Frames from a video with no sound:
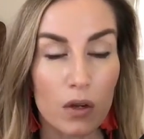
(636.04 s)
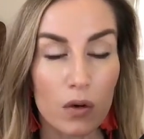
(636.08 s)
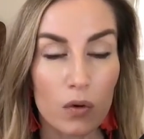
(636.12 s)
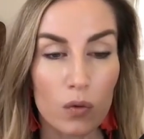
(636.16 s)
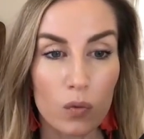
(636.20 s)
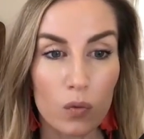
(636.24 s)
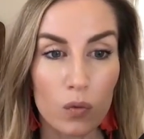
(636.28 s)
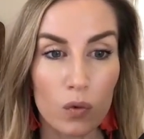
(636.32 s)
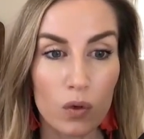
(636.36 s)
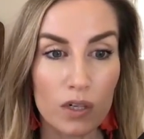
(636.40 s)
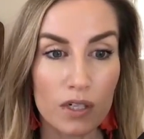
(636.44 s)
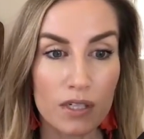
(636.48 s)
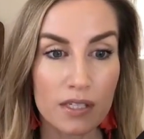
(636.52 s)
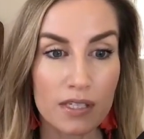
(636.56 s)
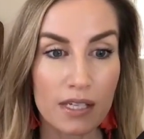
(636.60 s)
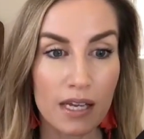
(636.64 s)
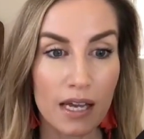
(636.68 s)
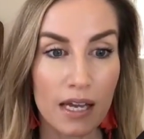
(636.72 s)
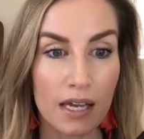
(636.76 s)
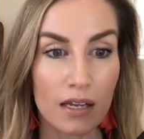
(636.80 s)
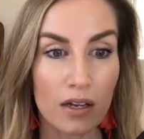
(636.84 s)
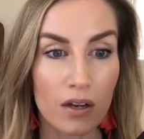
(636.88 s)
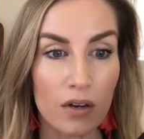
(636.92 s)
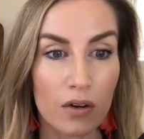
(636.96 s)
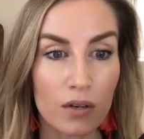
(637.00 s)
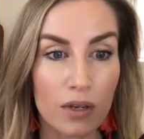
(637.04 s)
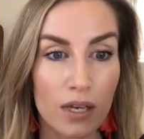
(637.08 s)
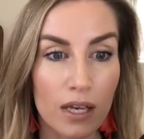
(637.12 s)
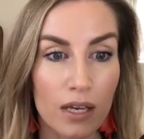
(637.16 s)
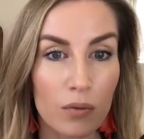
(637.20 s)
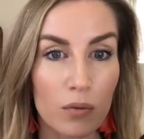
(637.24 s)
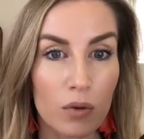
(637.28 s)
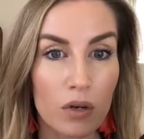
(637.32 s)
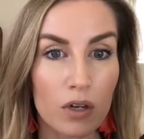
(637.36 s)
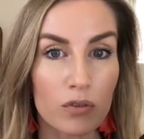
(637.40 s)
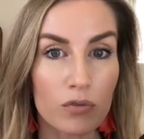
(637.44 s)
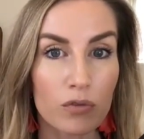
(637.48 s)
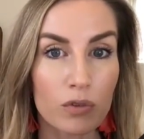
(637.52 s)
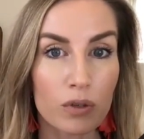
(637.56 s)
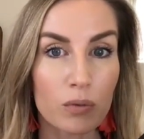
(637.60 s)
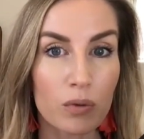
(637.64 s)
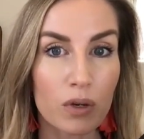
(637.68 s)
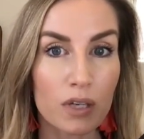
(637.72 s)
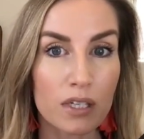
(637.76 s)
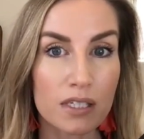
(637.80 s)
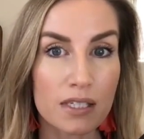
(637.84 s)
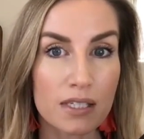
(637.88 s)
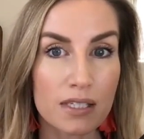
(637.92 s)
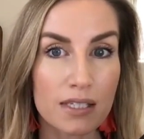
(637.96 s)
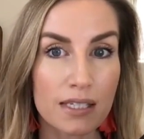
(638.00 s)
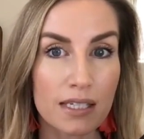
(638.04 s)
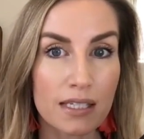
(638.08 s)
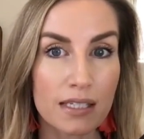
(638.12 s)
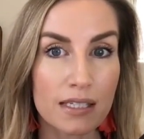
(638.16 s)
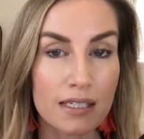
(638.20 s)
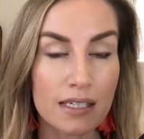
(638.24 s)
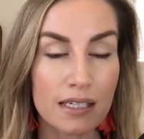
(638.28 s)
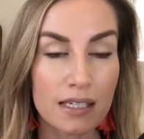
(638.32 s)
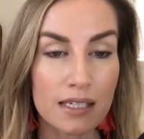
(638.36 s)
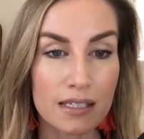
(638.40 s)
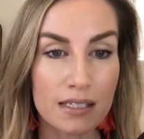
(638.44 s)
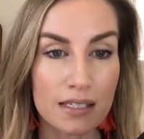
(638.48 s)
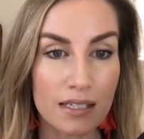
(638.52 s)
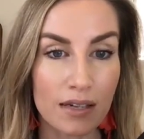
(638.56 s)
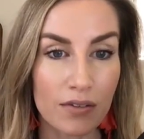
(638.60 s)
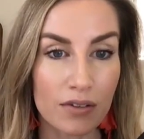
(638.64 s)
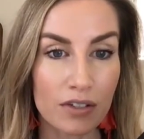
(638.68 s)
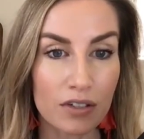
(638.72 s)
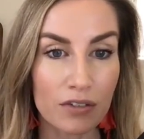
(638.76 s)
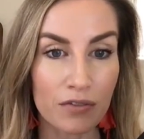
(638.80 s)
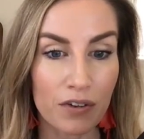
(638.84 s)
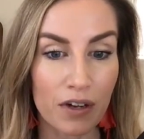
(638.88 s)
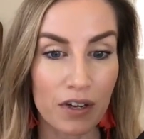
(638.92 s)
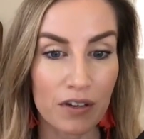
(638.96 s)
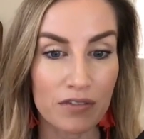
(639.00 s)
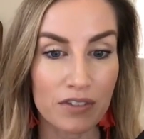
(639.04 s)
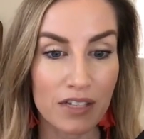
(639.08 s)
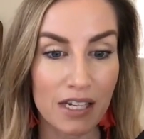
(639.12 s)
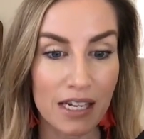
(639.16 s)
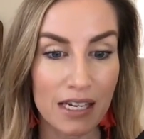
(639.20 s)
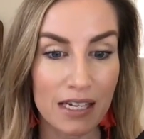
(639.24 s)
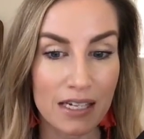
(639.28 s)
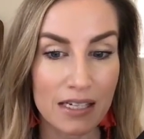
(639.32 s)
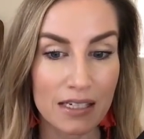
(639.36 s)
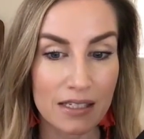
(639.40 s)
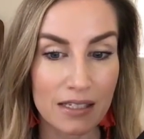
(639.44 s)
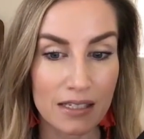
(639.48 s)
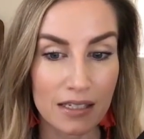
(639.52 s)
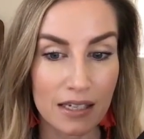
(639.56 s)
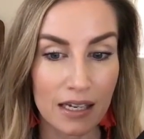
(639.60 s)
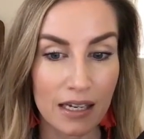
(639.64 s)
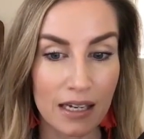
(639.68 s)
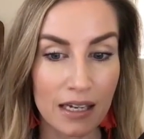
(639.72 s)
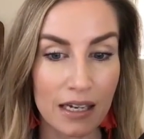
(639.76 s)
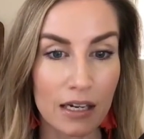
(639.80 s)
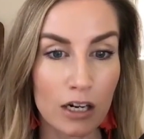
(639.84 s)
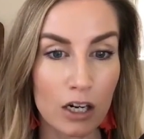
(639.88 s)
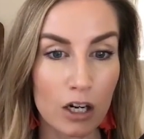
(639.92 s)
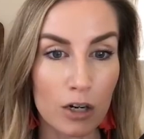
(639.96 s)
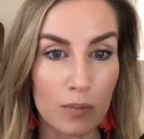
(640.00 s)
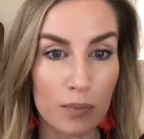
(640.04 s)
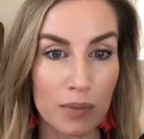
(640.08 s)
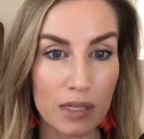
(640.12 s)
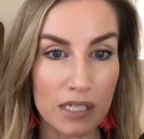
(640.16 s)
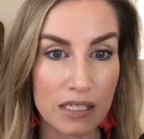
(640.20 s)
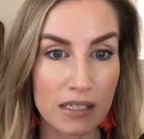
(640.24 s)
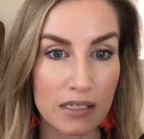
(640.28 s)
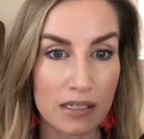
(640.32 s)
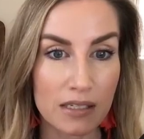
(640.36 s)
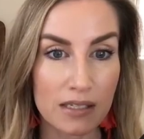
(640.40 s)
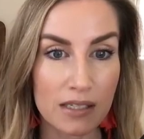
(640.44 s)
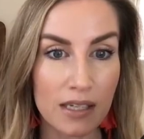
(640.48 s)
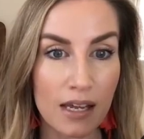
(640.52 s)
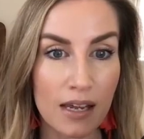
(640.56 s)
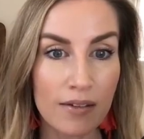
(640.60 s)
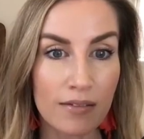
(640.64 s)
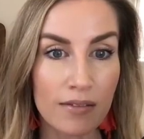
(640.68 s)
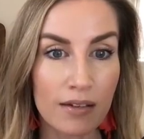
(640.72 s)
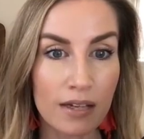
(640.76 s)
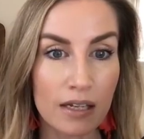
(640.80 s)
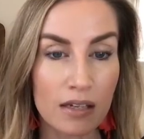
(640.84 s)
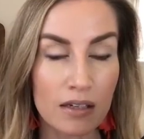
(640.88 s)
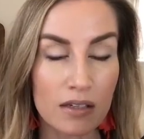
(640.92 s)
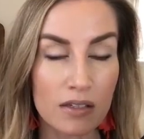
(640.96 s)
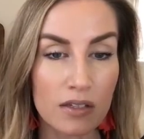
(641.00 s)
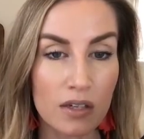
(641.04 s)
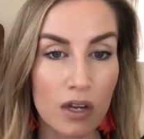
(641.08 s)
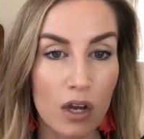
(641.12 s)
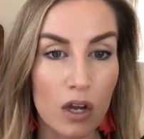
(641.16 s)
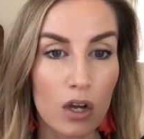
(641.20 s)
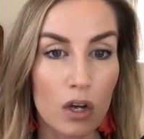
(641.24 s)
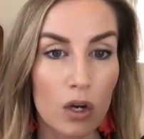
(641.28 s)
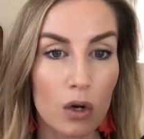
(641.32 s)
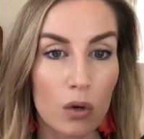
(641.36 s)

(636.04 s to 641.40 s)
we're saying, okay, well, if we want 60 to 75 days in our business savings,